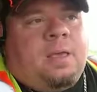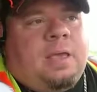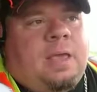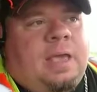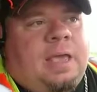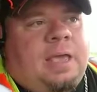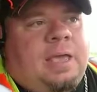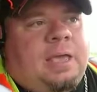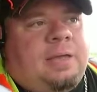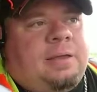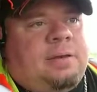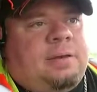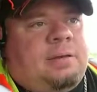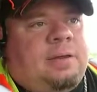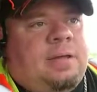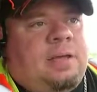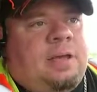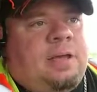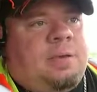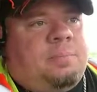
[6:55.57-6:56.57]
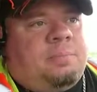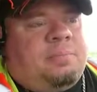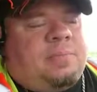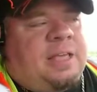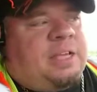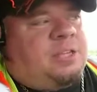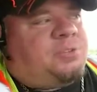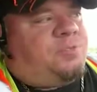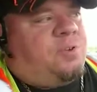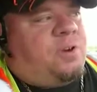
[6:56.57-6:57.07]
And
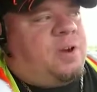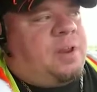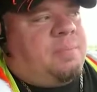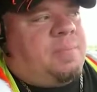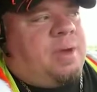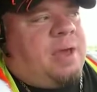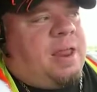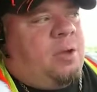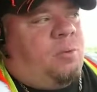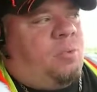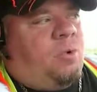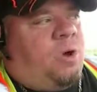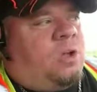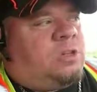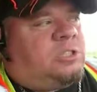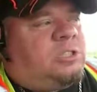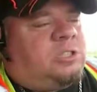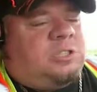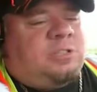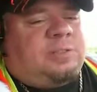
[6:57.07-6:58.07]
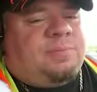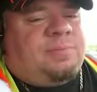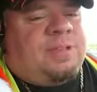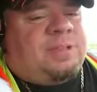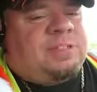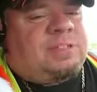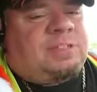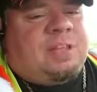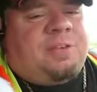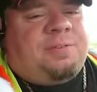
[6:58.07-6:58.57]
thanks for anybody that watches.
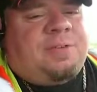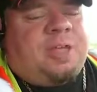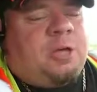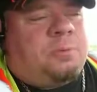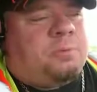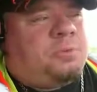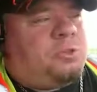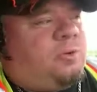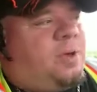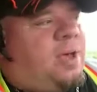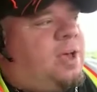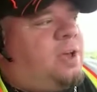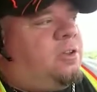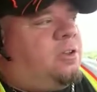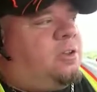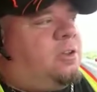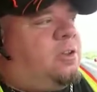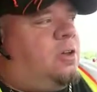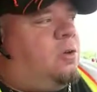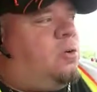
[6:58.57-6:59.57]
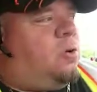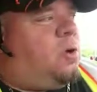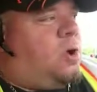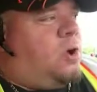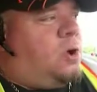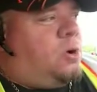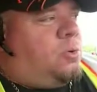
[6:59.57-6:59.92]
This stuff helps you out, you know.